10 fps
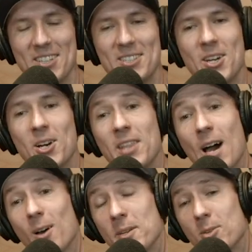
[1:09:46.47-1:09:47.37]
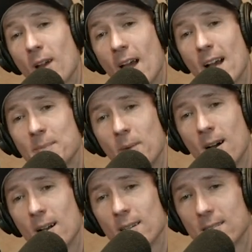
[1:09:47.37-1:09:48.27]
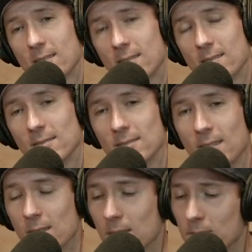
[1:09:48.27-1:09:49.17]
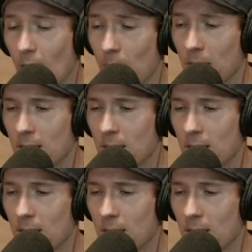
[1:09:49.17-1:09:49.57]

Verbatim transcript: Yeah. Dude, that would be great. Xbox. I love gaming. Can you